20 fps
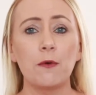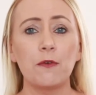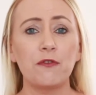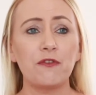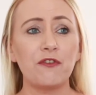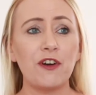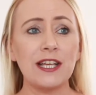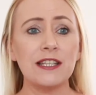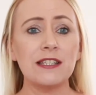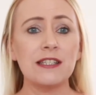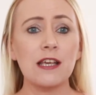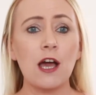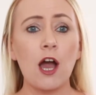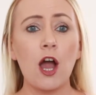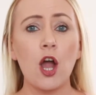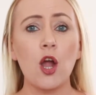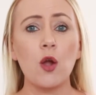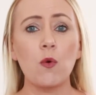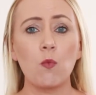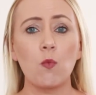Fans at
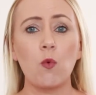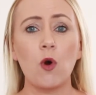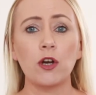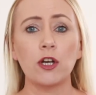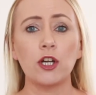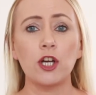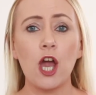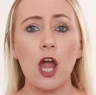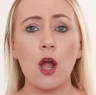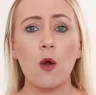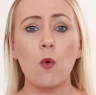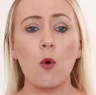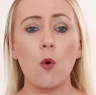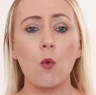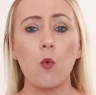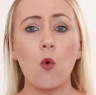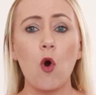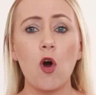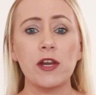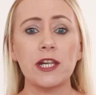home want to know
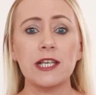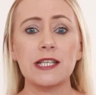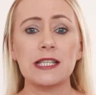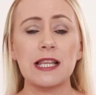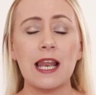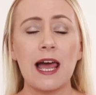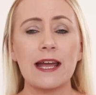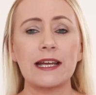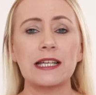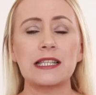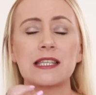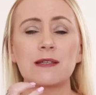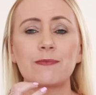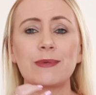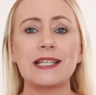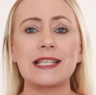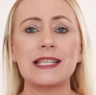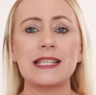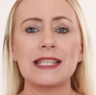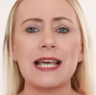what it's like to
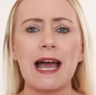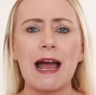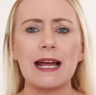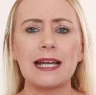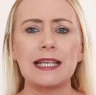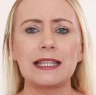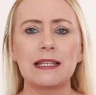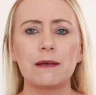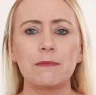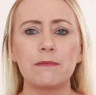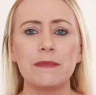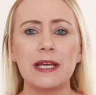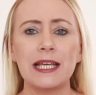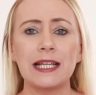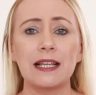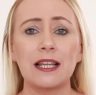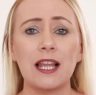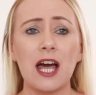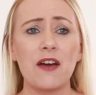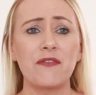be sat in the
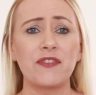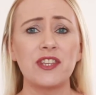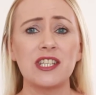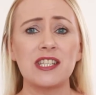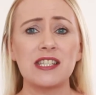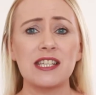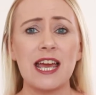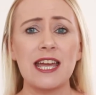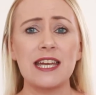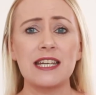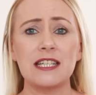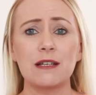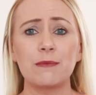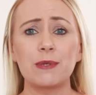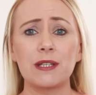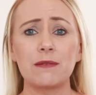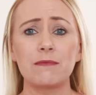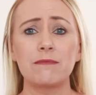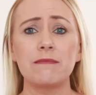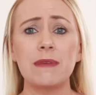middle of the stadium,
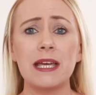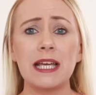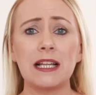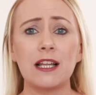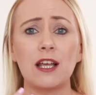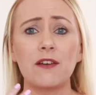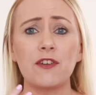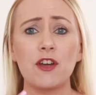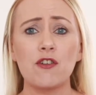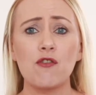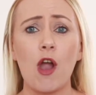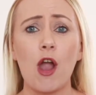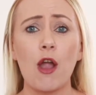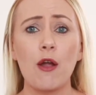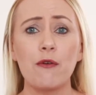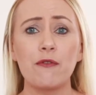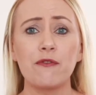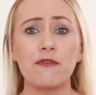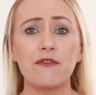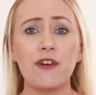in the middle of your
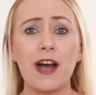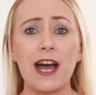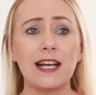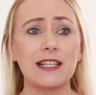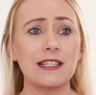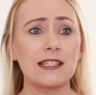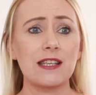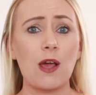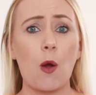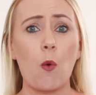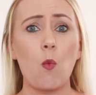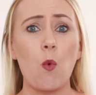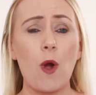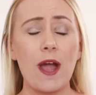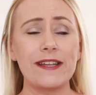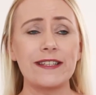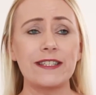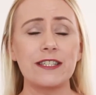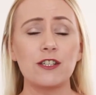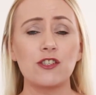own fans
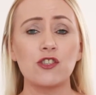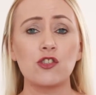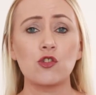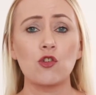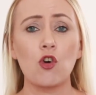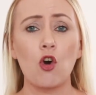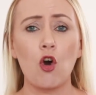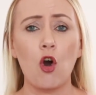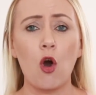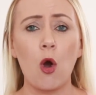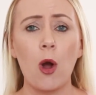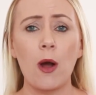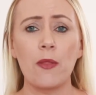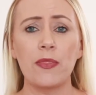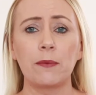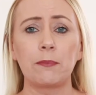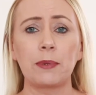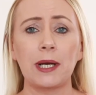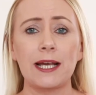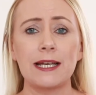when you score
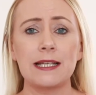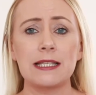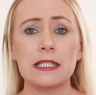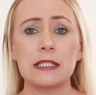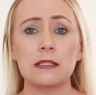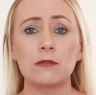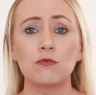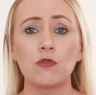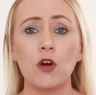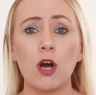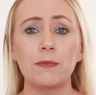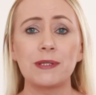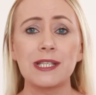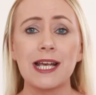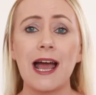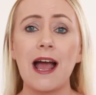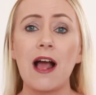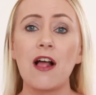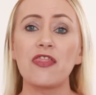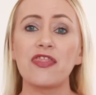and the place
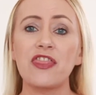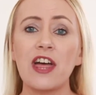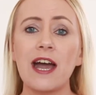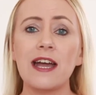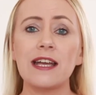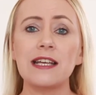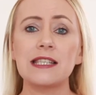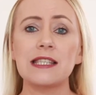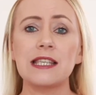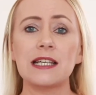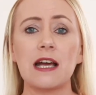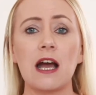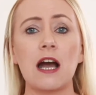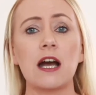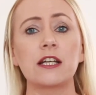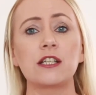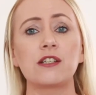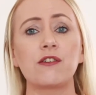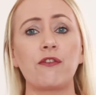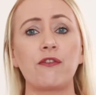erupts. That is the
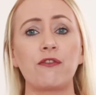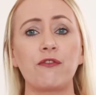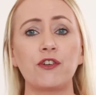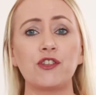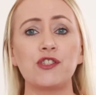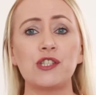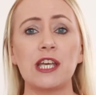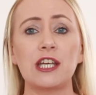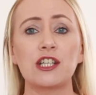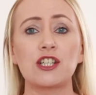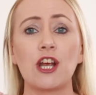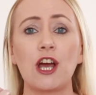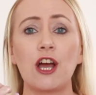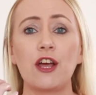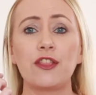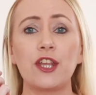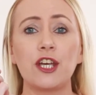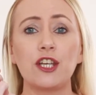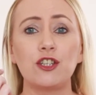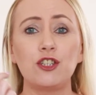kind of footage
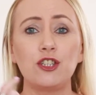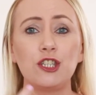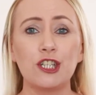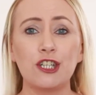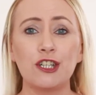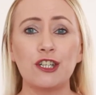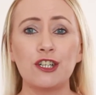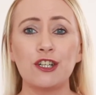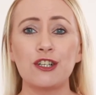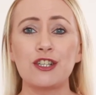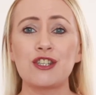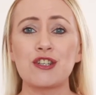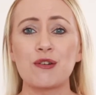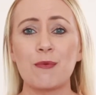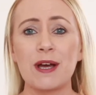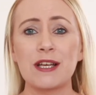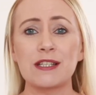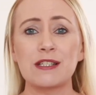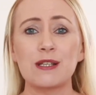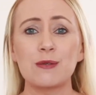that your
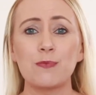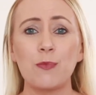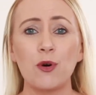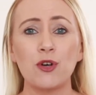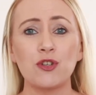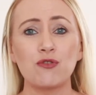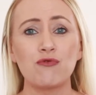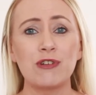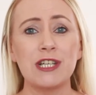customer as a sports